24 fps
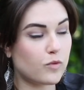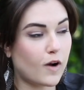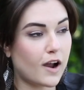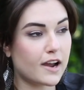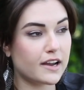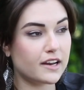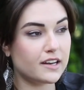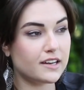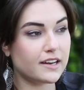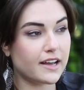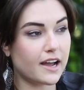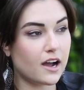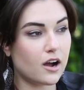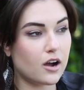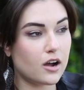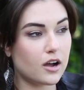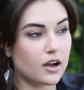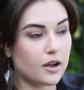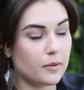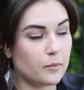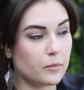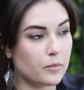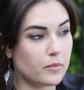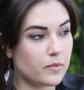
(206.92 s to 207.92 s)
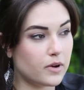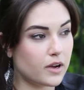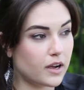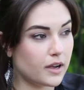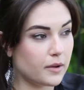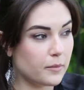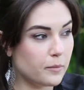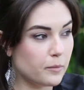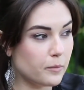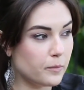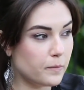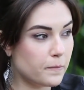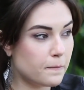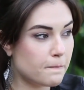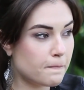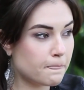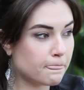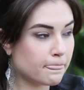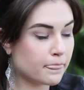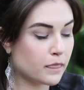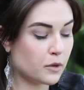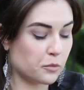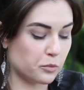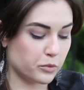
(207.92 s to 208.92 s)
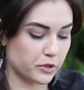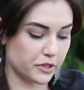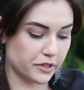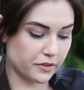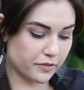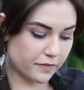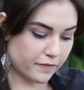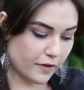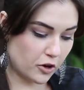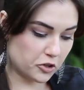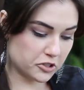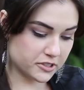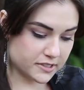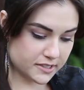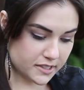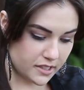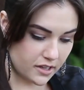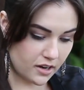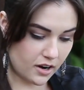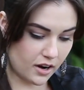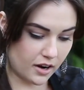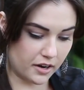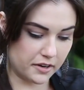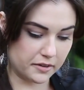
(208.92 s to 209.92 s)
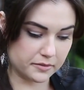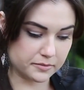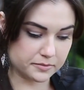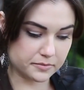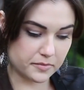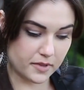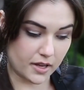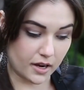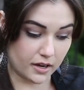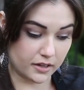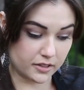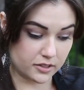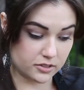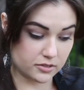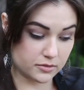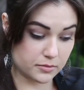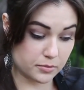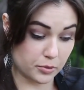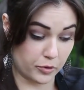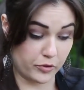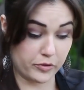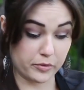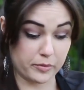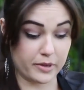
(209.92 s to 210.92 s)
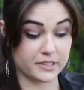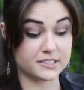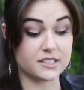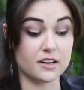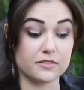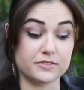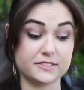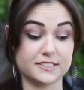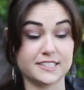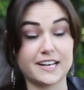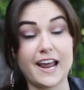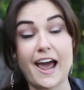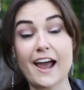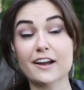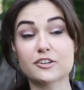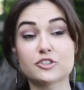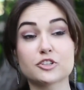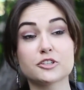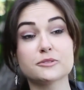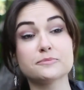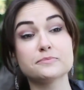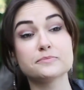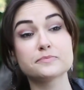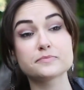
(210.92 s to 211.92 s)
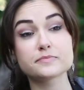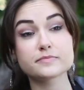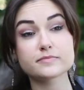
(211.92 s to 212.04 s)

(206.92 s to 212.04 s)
Right now, I'm really focusing on proving myself as an actor.